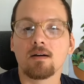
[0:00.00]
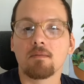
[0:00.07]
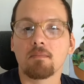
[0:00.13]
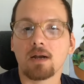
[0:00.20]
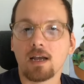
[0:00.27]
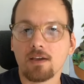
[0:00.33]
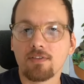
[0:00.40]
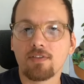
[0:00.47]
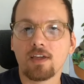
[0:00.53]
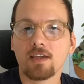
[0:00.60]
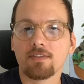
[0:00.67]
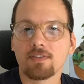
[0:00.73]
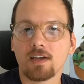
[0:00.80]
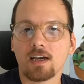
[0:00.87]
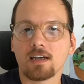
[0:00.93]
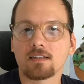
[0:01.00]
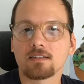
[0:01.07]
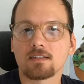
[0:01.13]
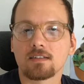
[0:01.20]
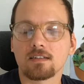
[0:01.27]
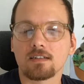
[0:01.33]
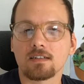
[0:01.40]
But I think that
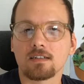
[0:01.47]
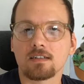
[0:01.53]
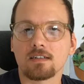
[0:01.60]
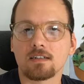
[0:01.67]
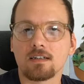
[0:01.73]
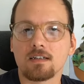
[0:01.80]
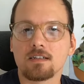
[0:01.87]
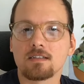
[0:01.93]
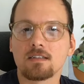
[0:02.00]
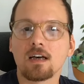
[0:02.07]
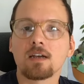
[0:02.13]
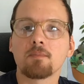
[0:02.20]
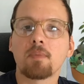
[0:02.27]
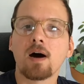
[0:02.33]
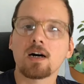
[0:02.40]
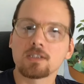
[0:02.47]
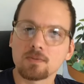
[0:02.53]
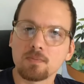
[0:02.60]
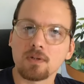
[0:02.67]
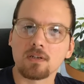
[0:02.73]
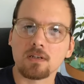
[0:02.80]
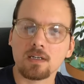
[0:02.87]
it's not
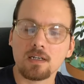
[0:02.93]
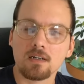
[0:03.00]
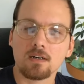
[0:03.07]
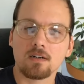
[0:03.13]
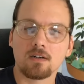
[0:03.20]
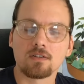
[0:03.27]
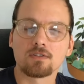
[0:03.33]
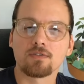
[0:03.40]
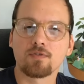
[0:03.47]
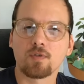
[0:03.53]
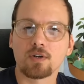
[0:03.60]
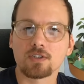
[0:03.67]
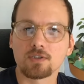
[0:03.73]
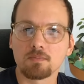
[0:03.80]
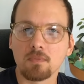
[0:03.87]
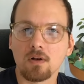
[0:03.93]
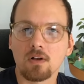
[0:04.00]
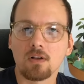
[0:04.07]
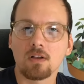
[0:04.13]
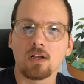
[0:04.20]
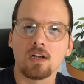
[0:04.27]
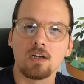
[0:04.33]
impossible also for a
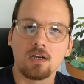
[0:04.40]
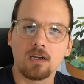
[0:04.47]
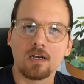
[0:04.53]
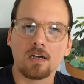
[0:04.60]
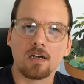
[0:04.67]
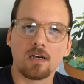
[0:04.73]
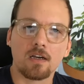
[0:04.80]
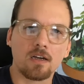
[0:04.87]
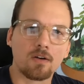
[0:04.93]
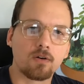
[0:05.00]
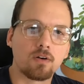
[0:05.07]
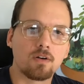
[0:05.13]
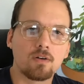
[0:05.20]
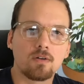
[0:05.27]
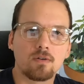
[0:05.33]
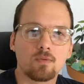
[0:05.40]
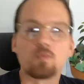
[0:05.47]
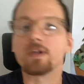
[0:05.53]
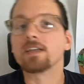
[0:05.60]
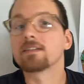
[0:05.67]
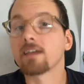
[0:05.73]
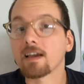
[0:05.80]
small
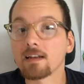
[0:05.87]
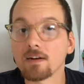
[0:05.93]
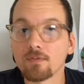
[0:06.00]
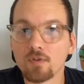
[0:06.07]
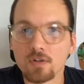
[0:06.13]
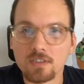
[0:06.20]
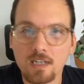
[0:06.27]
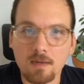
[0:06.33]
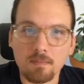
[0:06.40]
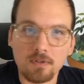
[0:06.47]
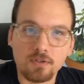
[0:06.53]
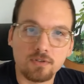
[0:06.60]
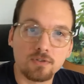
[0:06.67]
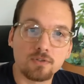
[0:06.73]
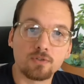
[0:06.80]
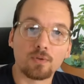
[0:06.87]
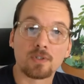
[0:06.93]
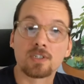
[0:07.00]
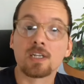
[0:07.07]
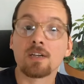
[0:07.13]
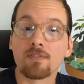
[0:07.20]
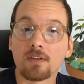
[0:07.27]
retailer, for example, to
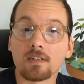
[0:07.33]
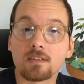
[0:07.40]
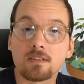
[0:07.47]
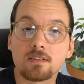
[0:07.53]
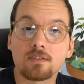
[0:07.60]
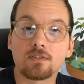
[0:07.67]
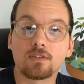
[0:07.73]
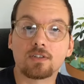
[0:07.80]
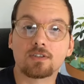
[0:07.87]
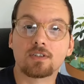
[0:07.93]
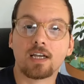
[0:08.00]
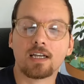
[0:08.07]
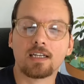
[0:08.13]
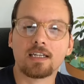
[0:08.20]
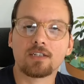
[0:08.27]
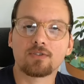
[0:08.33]
achieve this. You just need